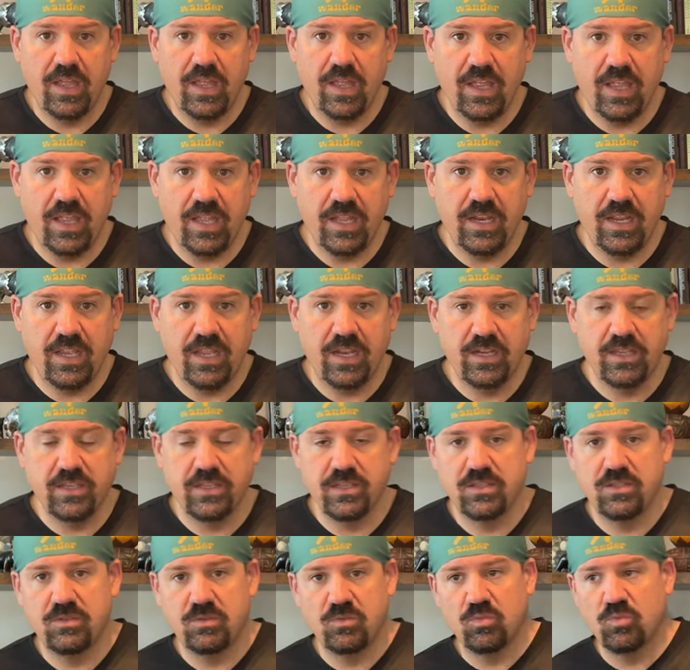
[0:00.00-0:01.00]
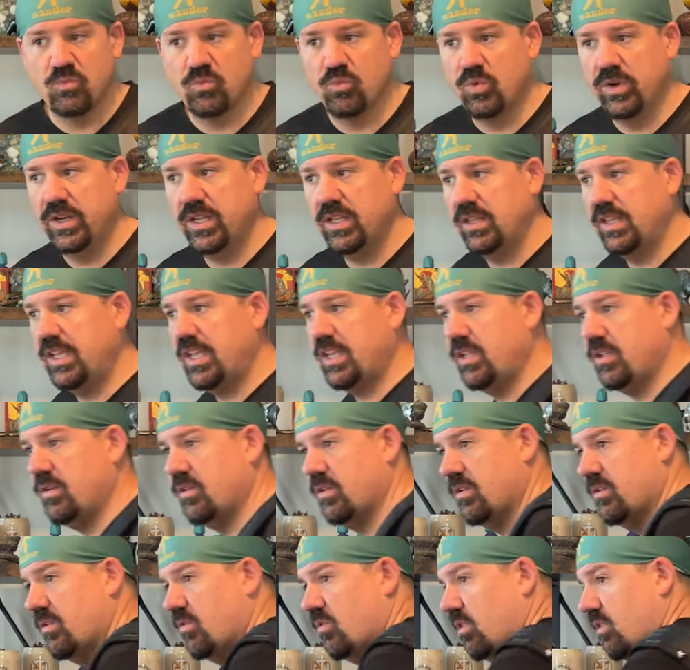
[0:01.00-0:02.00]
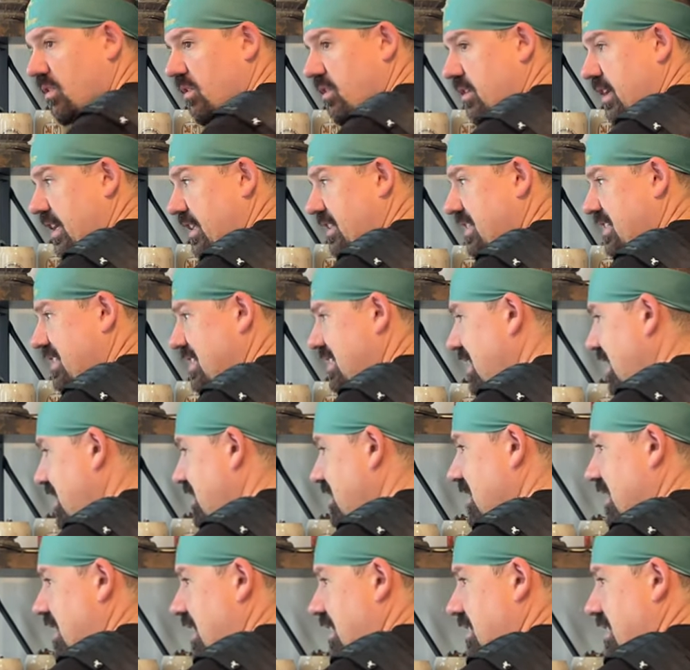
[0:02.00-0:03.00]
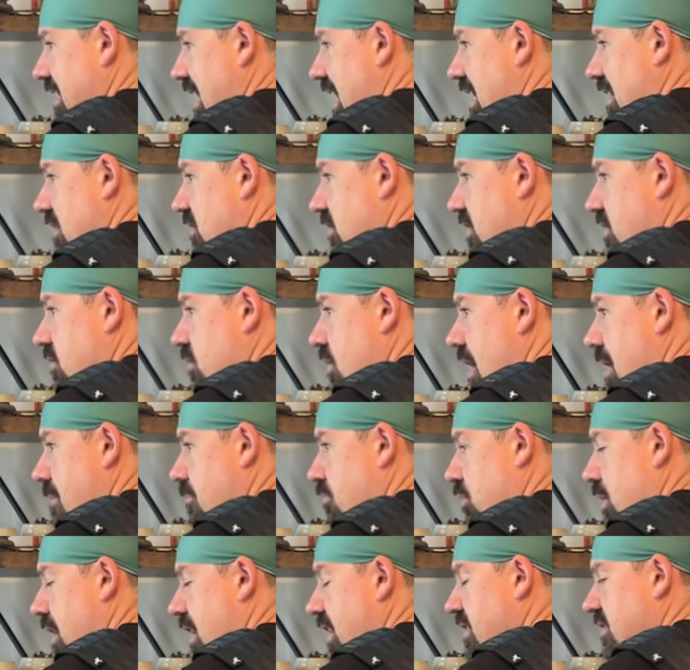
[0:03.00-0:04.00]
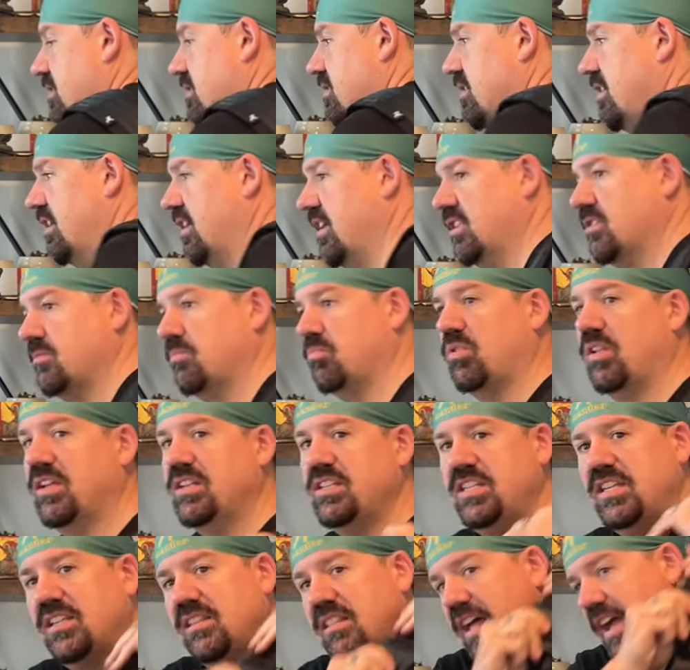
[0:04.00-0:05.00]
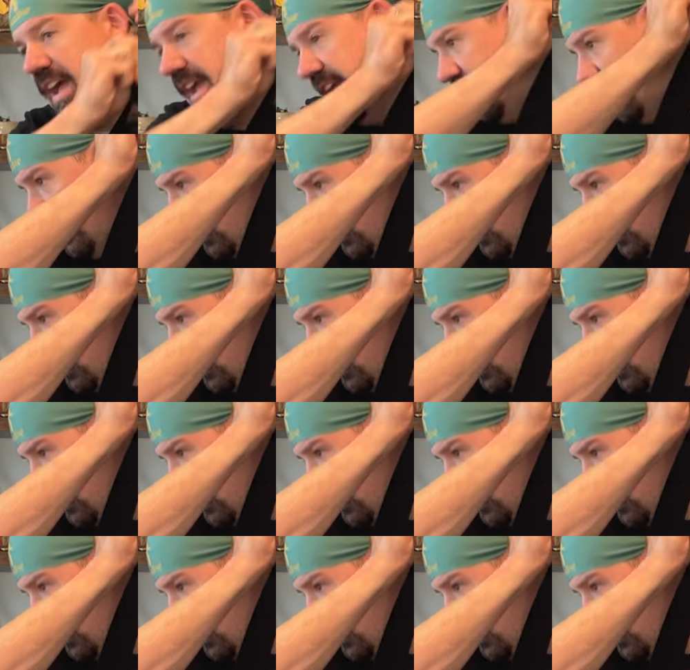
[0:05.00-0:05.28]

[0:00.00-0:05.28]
it, it is really, it sits in exactly the right place. It's plenty light